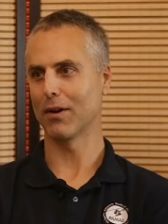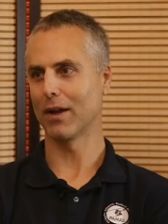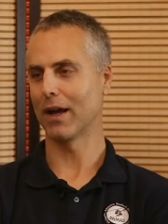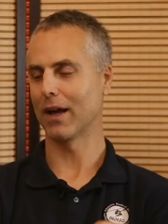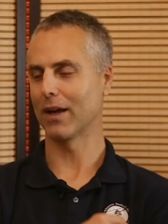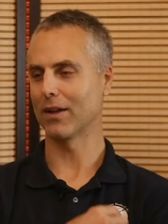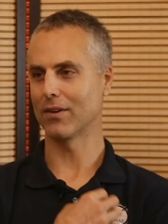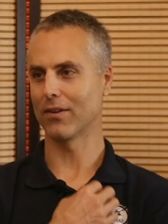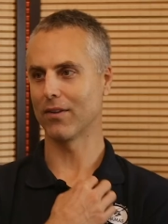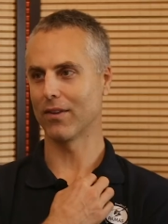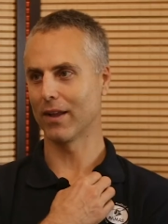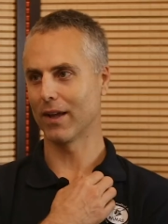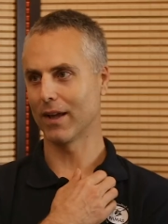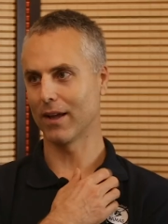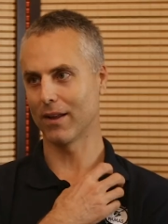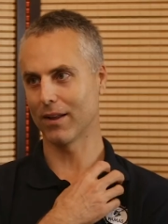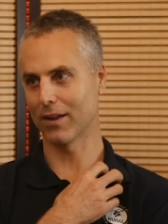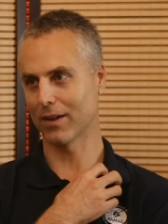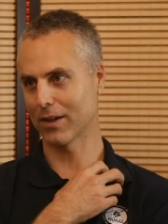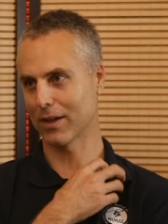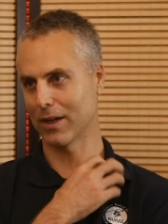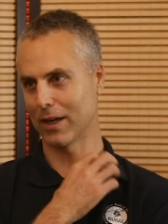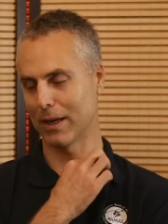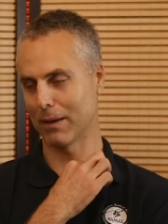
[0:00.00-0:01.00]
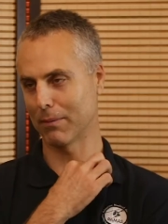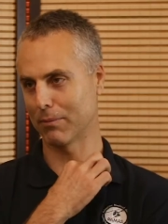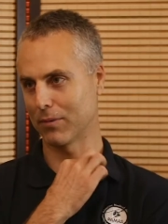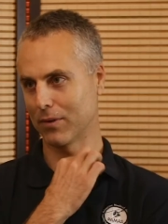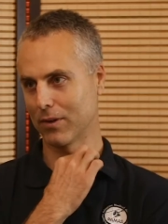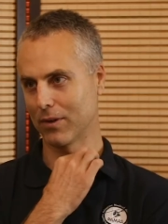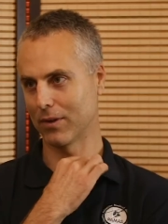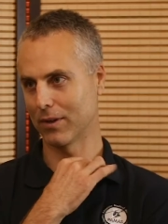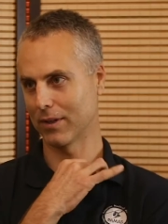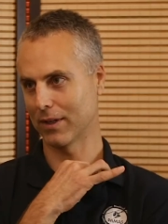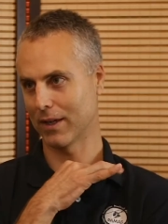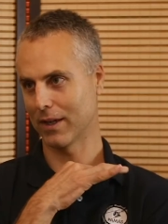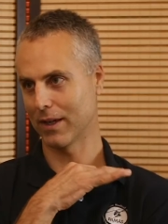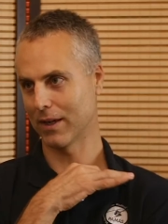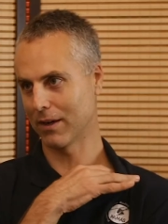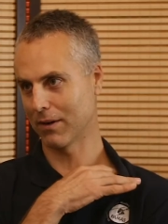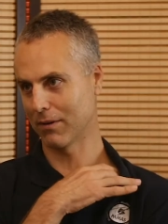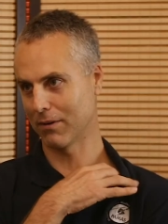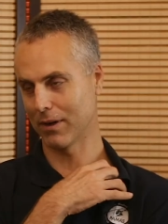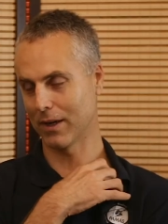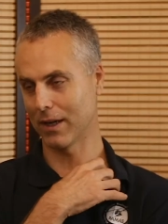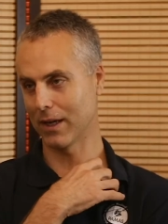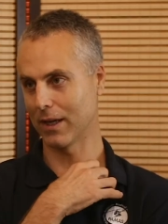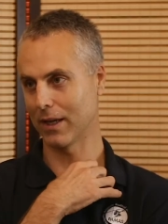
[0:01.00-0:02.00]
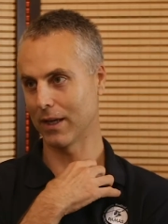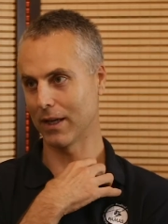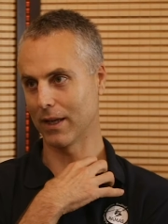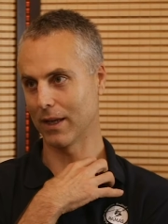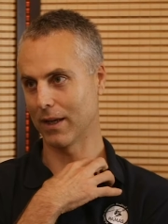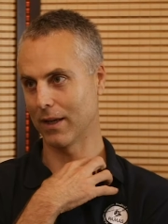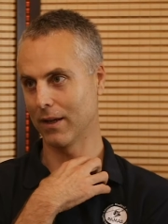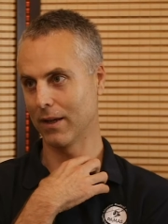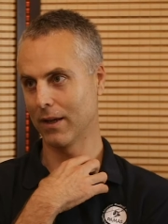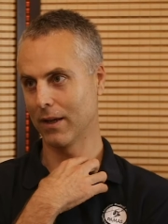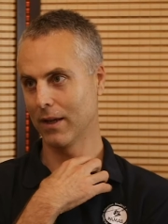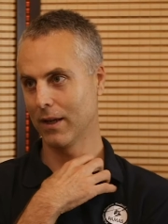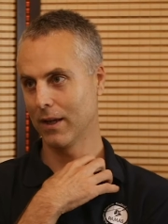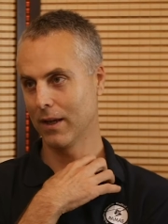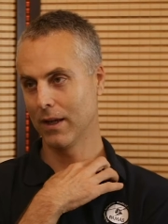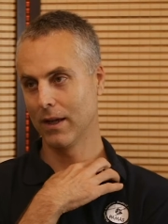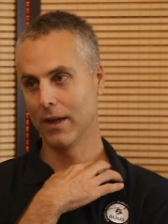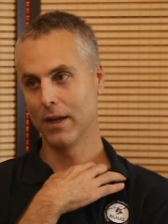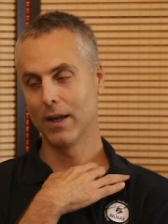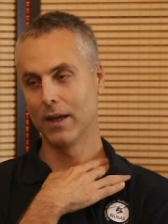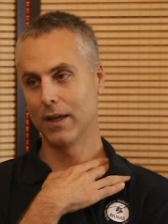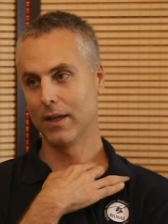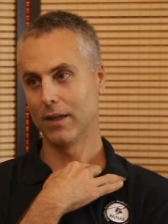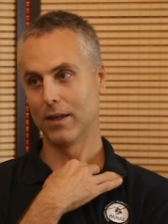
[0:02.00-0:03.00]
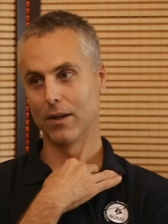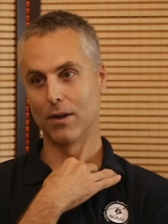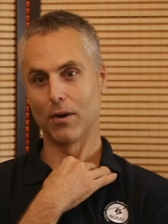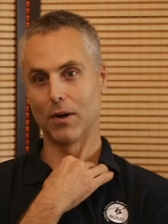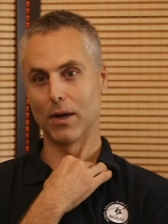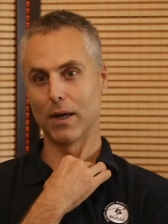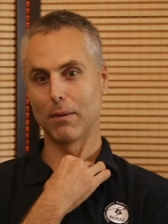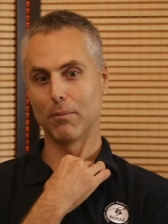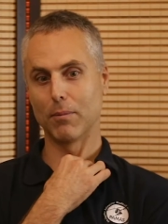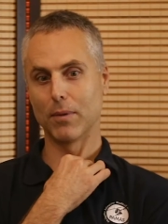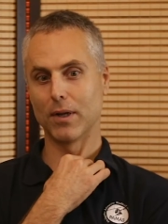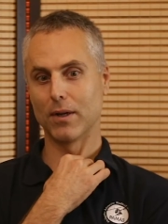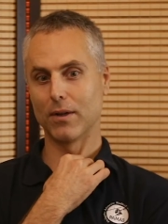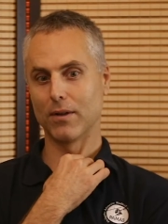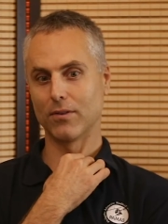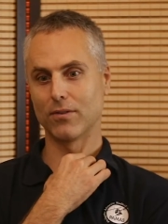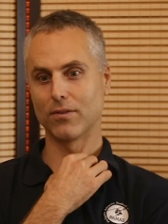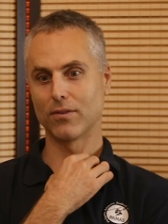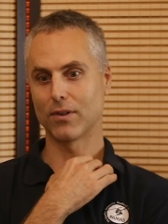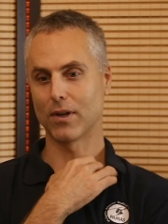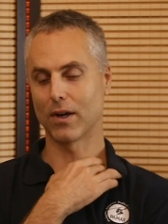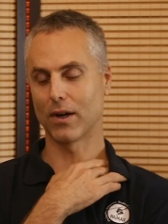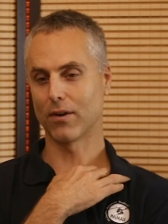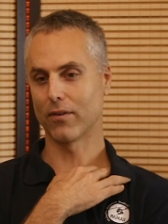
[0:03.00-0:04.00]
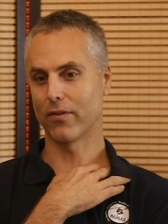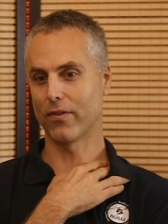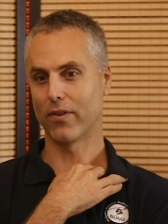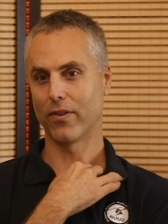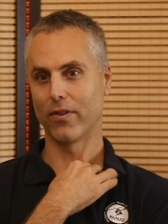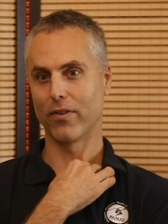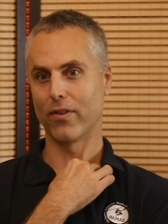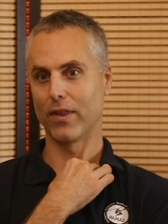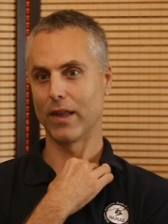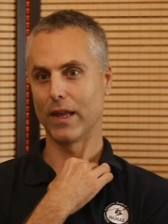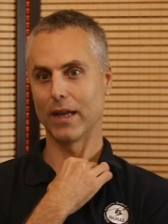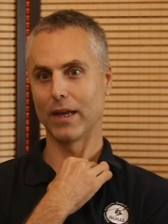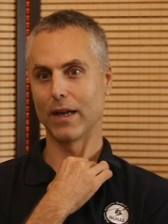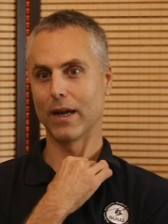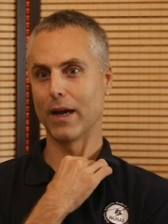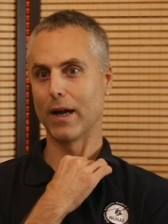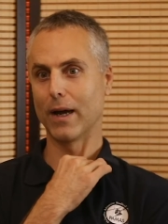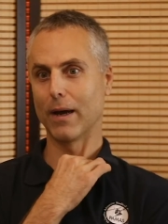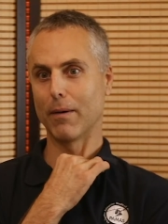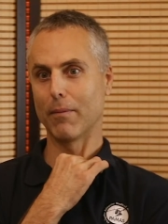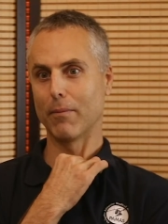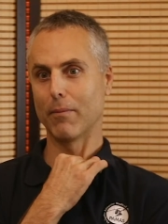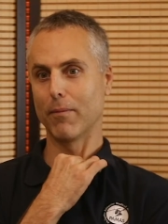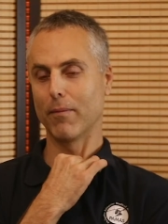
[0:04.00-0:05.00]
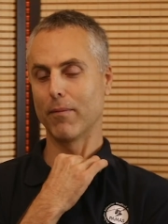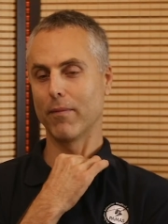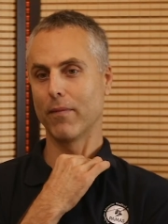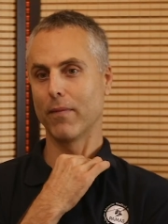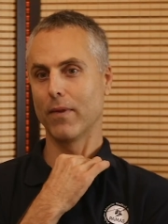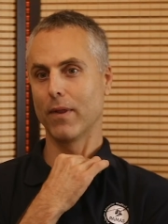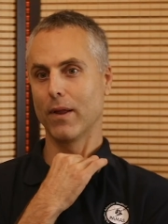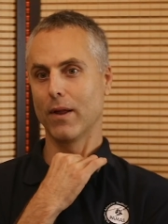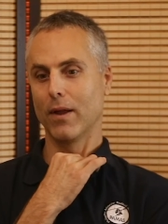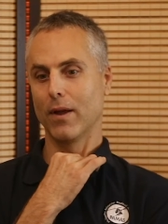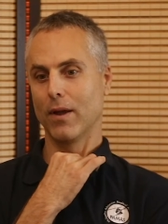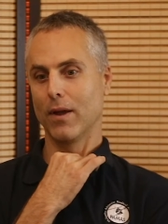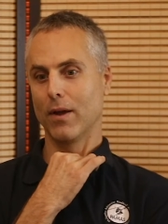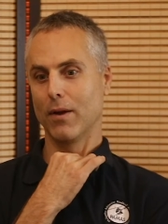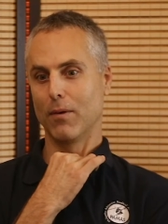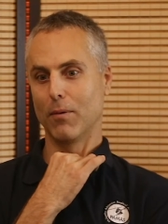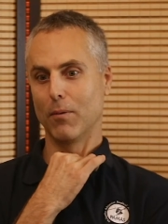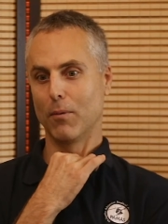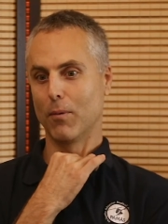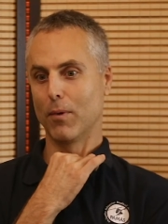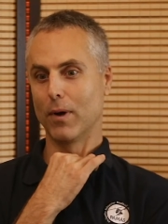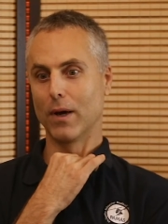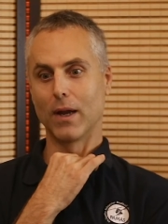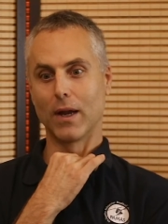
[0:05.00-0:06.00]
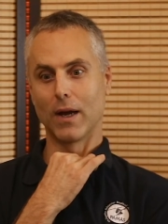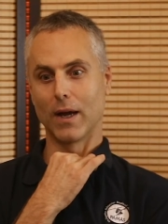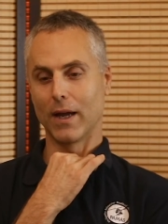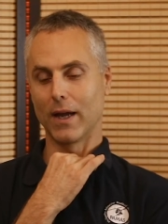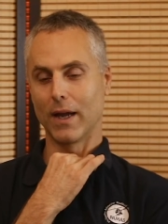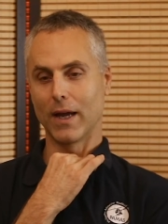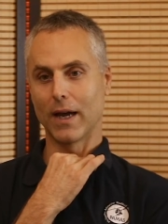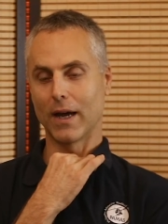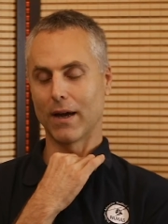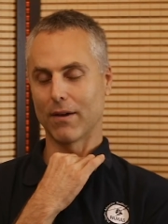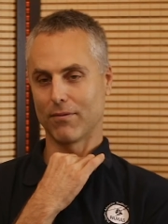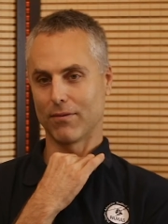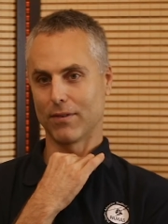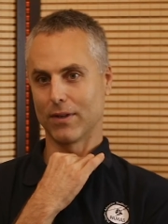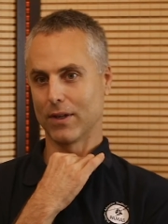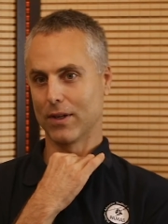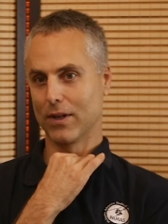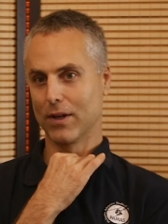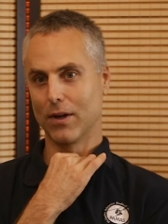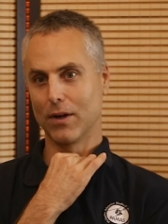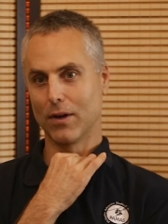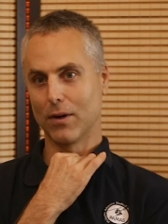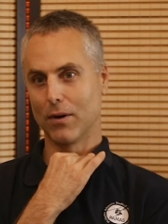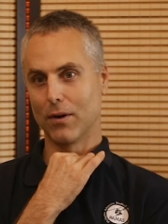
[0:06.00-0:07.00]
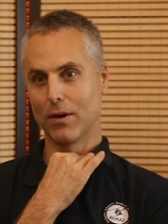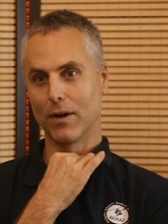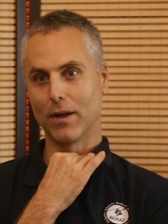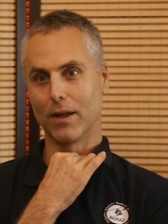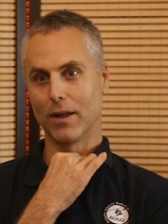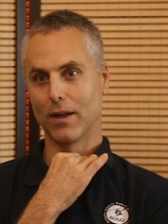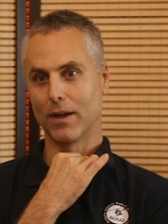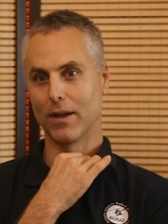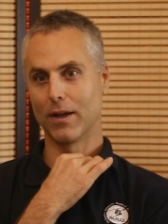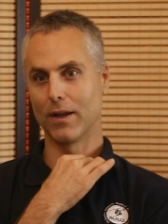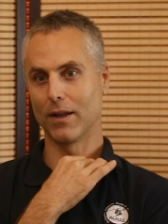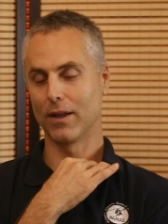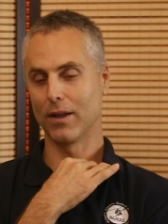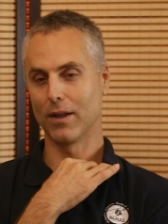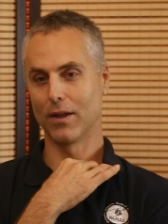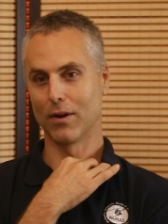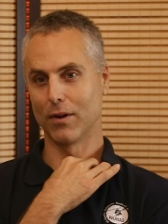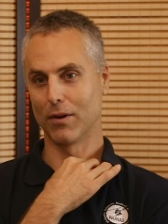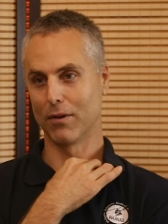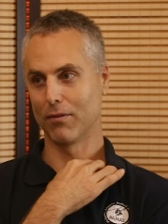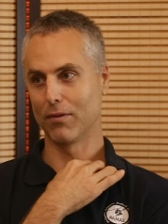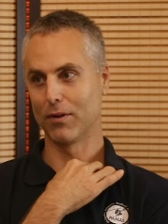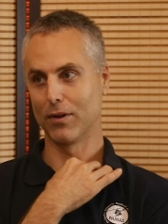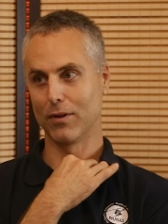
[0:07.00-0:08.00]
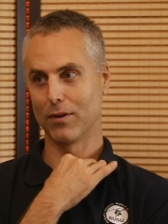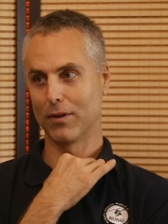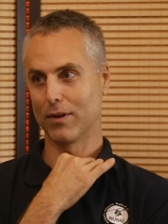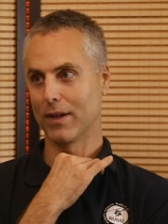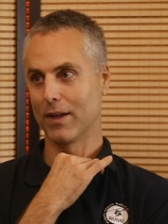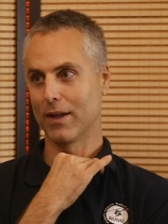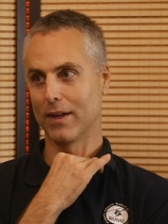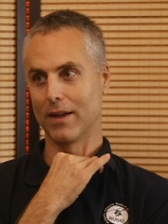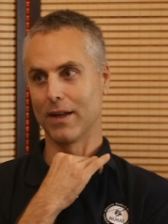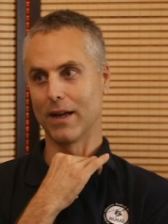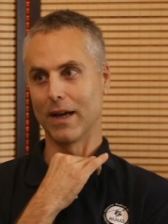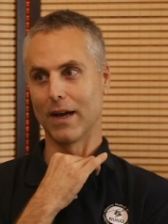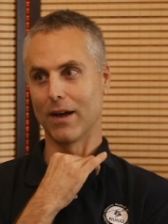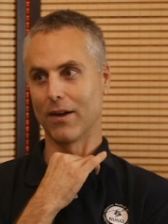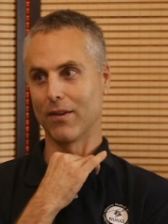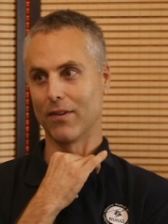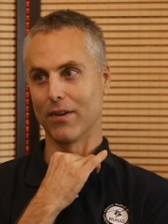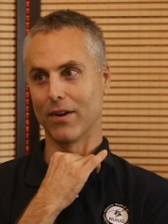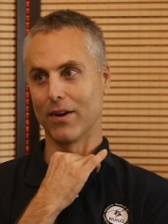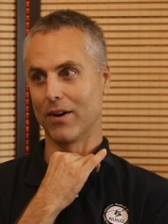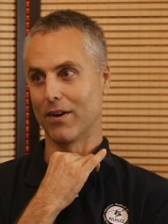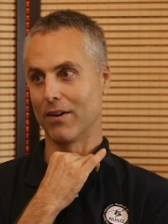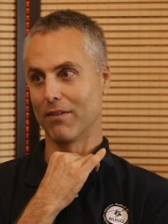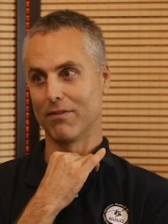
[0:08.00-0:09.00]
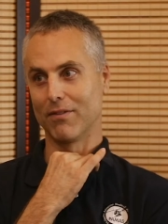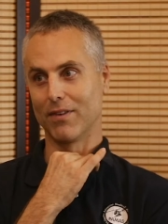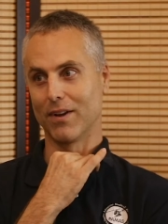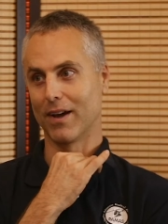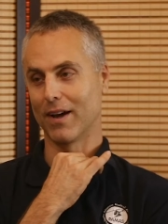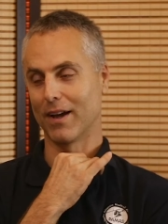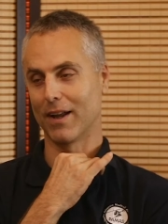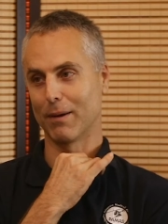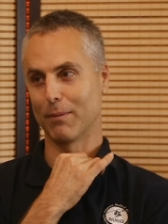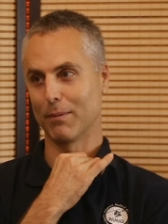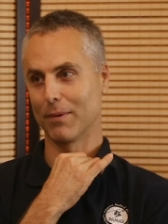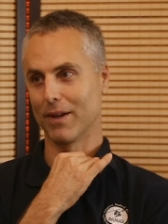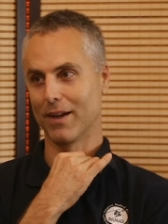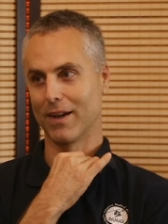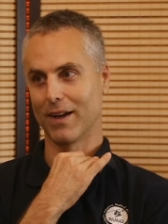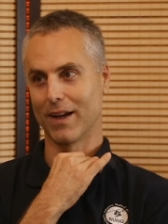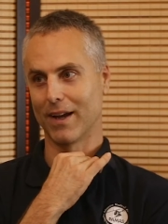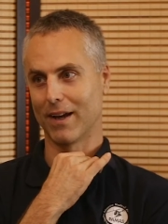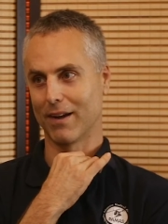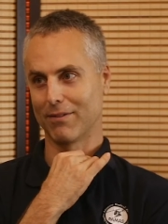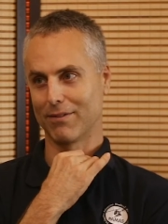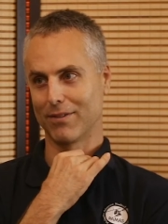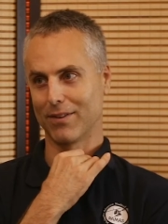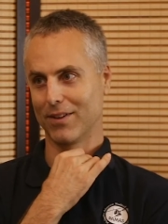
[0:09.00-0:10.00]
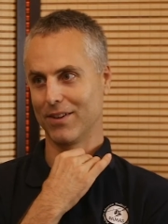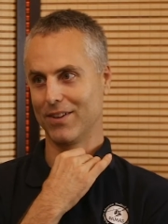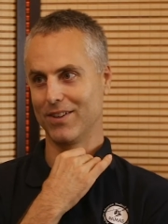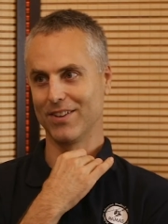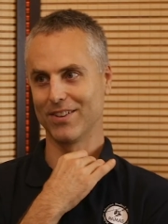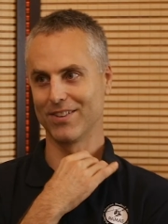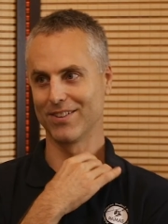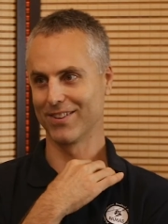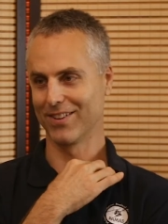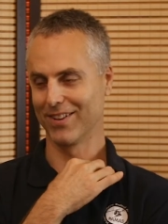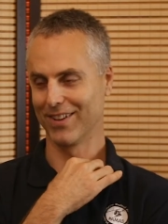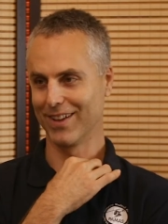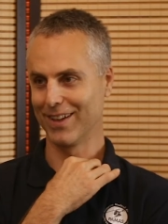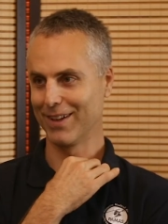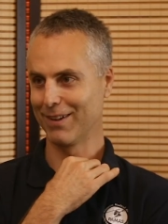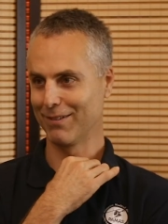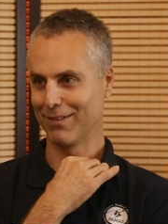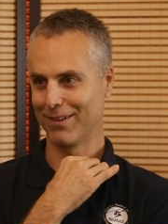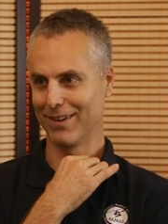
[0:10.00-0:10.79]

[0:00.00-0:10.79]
down to the helicopter and get it ready. And, I'm going to start the thing up when I have to go. And, if you can get down there, if not, I'm going to have to just leave